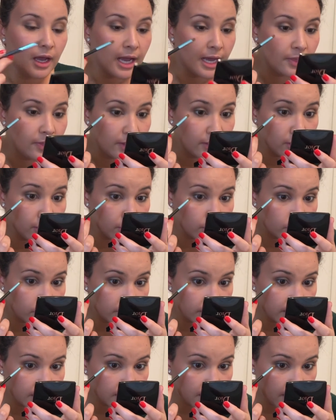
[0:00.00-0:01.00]
And they look
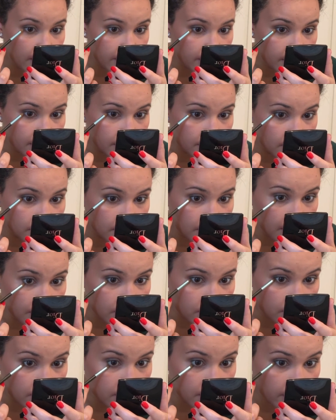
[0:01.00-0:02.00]
really nice. I
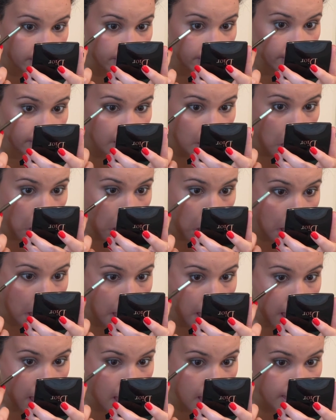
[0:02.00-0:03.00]
just like,
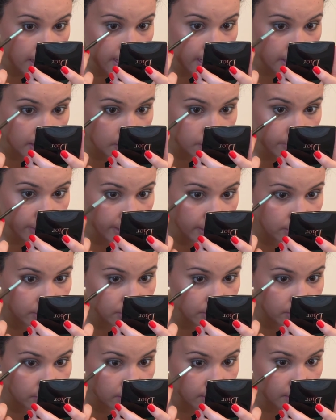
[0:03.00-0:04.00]
I can't
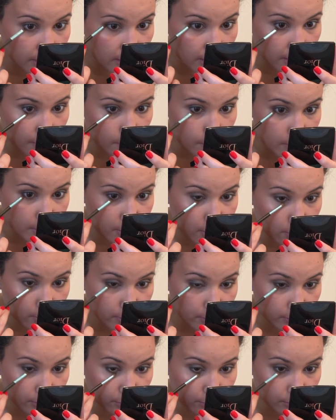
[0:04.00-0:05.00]
imagine me
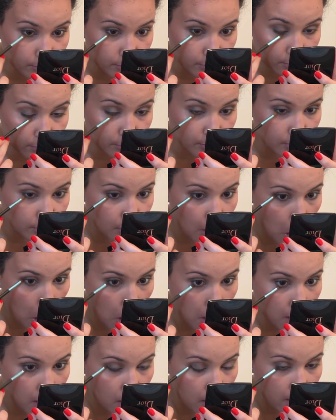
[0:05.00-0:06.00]
going through
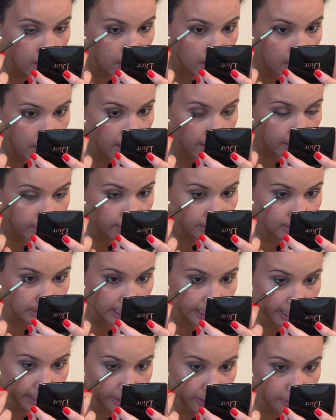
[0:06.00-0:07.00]
an
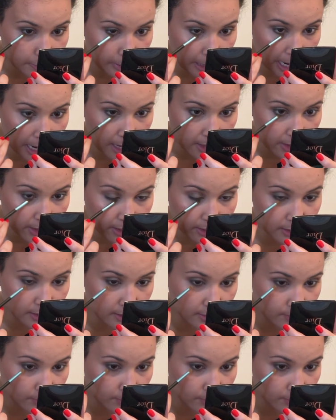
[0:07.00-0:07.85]
entire palette.